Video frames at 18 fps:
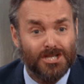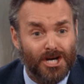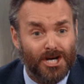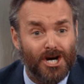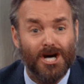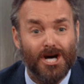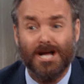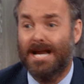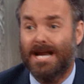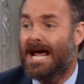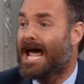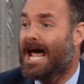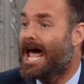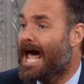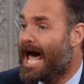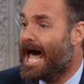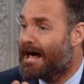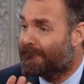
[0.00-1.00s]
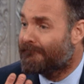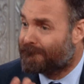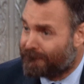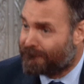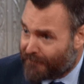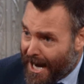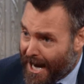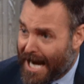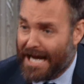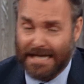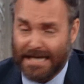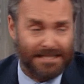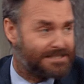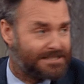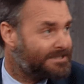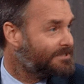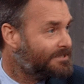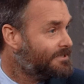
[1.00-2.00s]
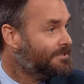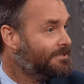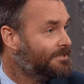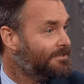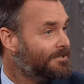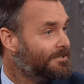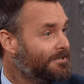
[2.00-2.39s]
by your school or uh, current employer.